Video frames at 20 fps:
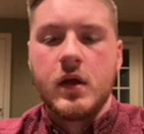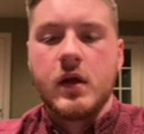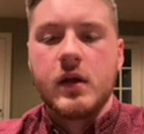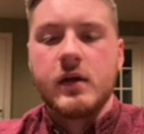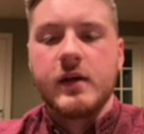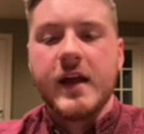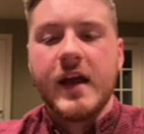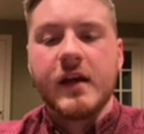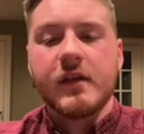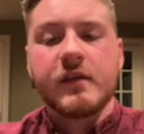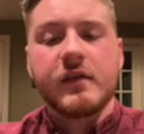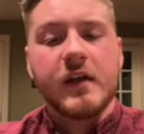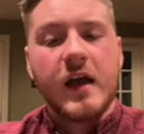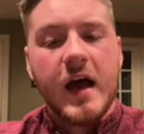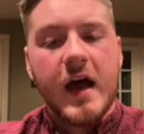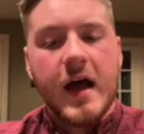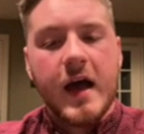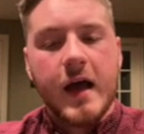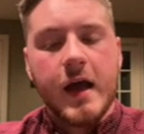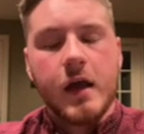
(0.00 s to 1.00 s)
Next,
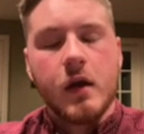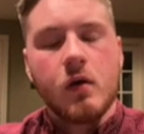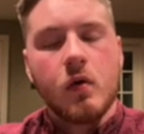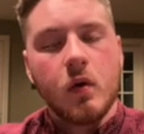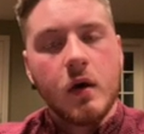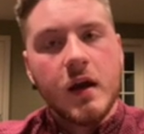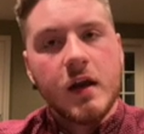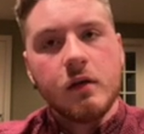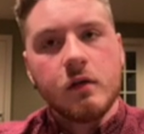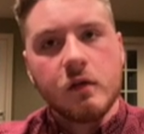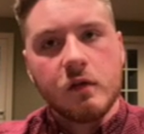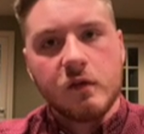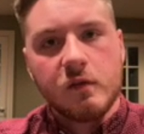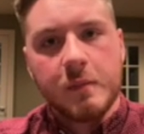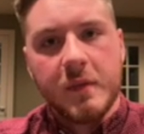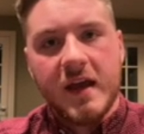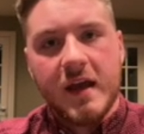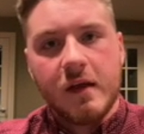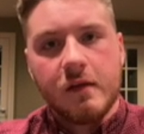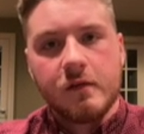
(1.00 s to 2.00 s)
I, or
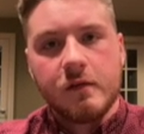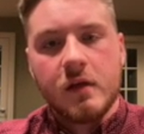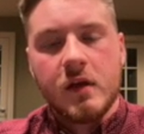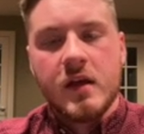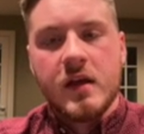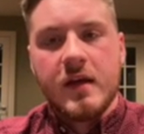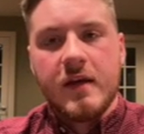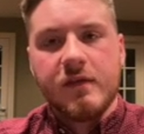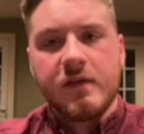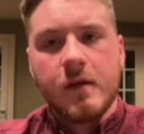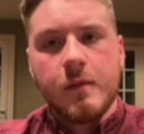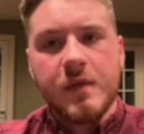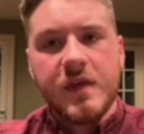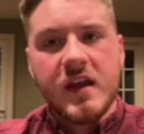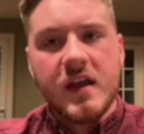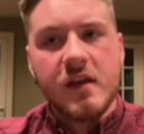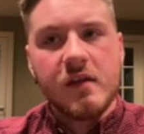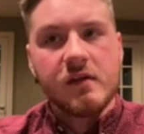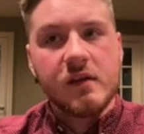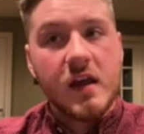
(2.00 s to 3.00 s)
interspaced. If
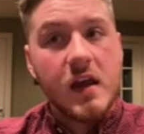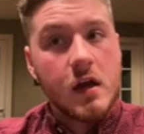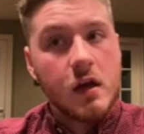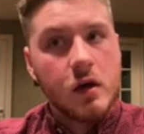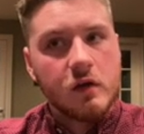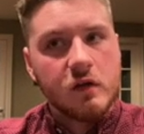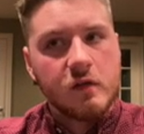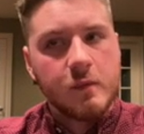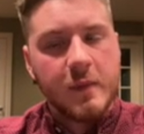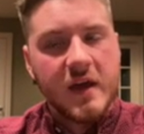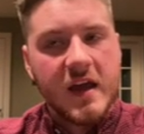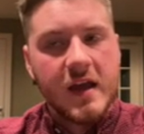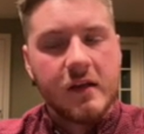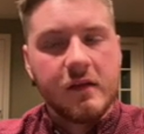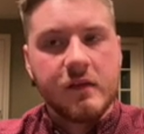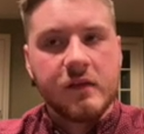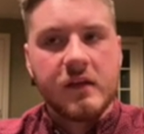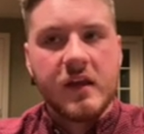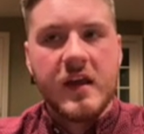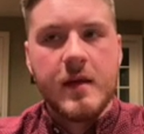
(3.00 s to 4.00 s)
something is
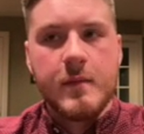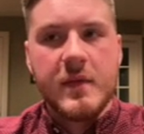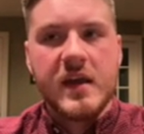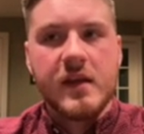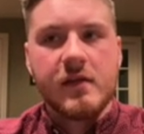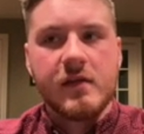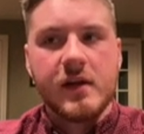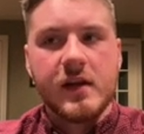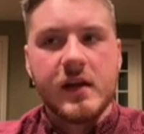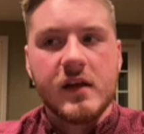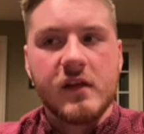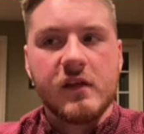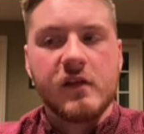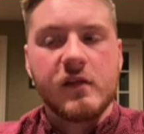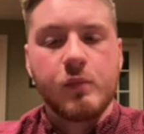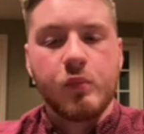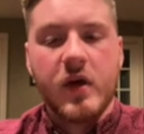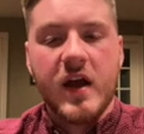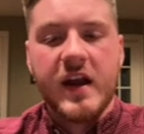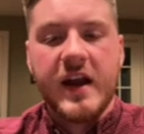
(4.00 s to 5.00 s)
interspaced, it means that it is
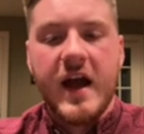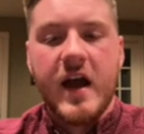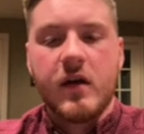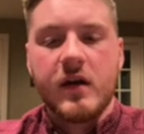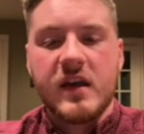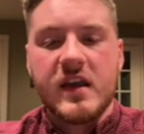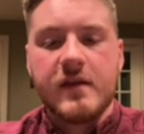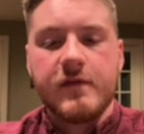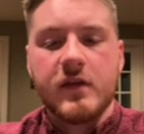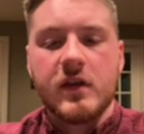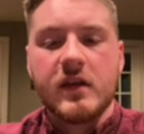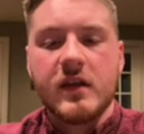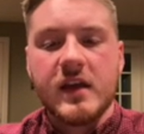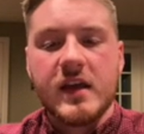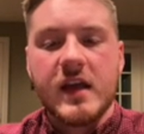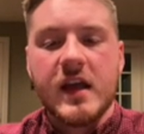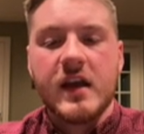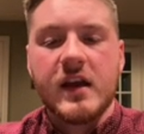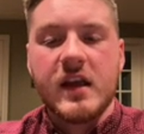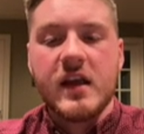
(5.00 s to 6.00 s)
spread out
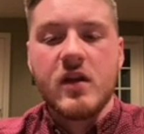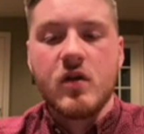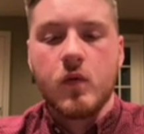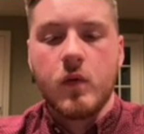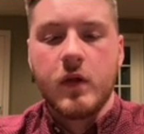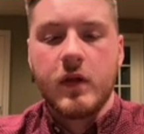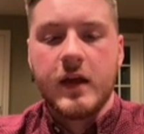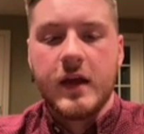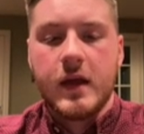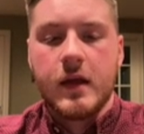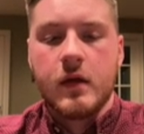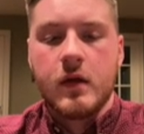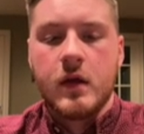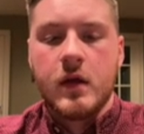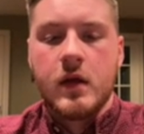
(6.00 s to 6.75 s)
evenly and equally.